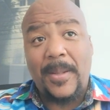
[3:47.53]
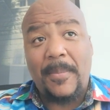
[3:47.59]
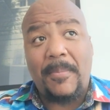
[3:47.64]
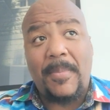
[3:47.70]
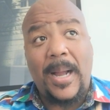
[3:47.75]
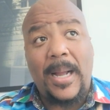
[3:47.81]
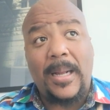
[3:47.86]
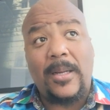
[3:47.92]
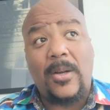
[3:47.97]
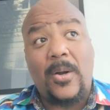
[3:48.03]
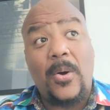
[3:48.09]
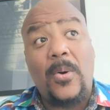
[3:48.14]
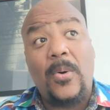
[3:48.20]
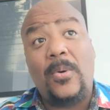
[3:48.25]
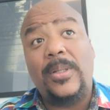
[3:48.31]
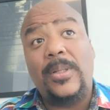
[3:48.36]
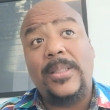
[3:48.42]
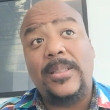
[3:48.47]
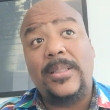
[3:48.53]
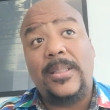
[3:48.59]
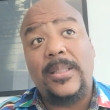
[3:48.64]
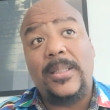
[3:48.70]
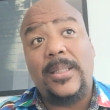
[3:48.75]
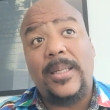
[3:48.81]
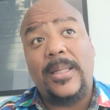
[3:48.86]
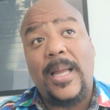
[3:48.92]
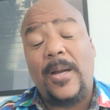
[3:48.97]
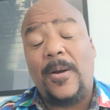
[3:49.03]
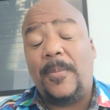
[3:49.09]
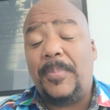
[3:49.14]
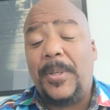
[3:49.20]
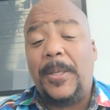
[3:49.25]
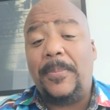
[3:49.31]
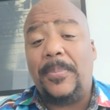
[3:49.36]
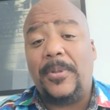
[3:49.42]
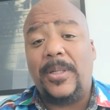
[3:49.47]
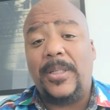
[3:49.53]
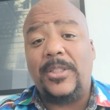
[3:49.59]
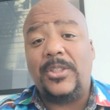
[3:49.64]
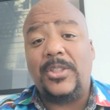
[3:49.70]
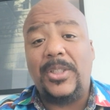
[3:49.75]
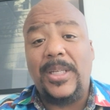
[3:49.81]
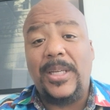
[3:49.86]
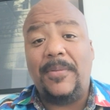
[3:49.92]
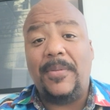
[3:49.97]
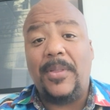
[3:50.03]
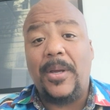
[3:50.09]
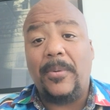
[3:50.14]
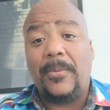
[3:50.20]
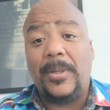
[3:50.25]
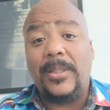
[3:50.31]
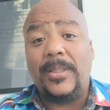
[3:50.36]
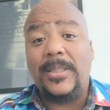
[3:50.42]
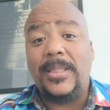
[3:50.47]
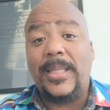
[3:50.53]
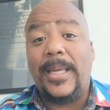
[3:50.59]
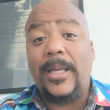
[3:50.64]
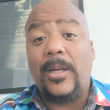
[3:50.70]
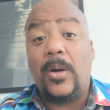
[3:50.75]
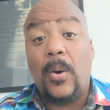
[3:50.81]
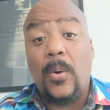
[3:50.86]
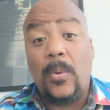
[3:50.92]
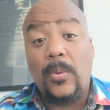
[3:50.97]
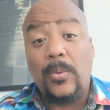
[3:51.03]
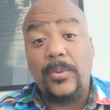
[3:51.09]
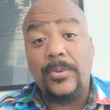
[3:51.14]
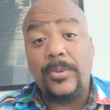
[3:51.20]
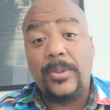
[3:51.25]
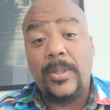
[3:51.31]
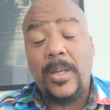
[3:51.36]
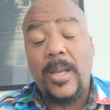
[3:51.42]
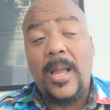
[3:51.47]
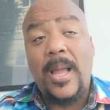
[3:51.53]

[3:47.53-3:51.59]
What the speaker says: My goal is to help people achieve their real estate goals